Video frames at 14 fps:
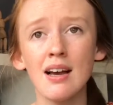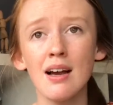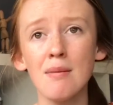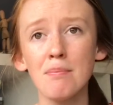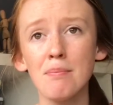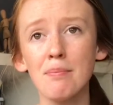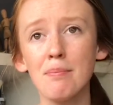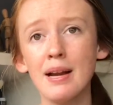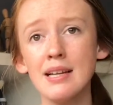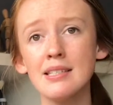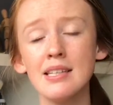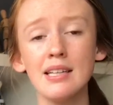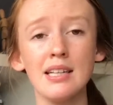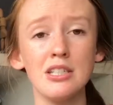I'm
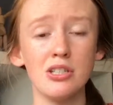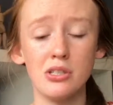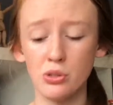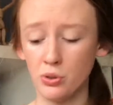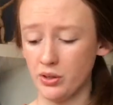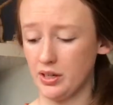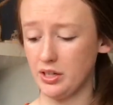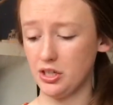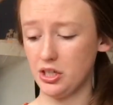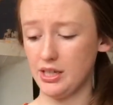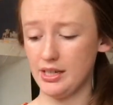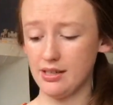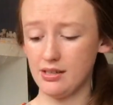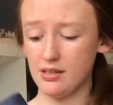basically just talking
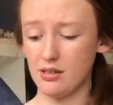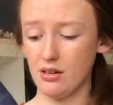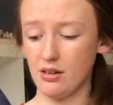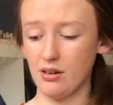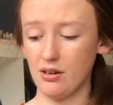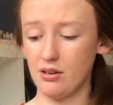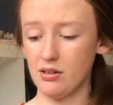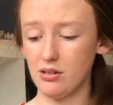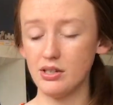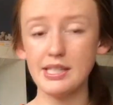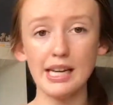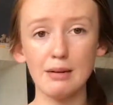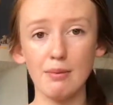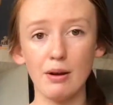shit, so don't
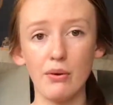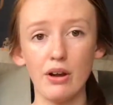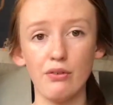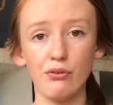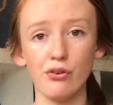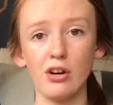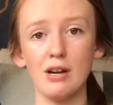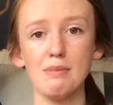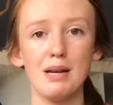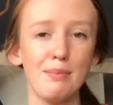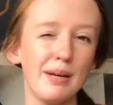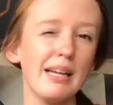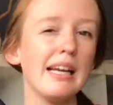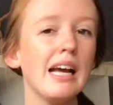take my word for it.
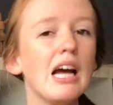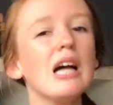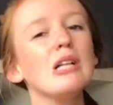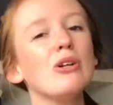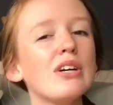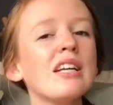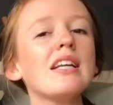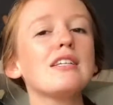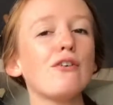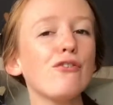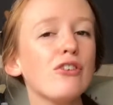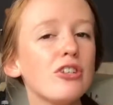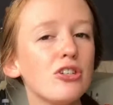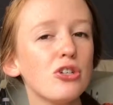Maybe look at a
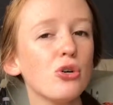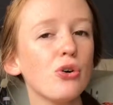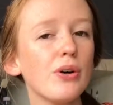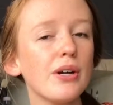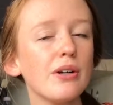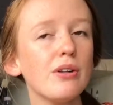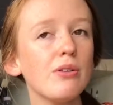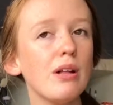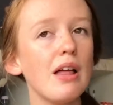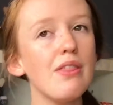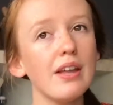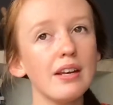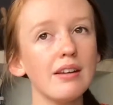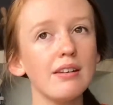different tutorial
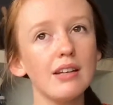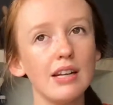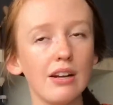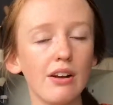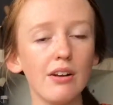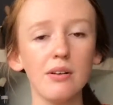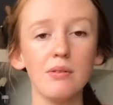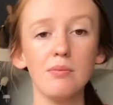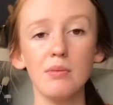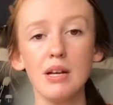and then,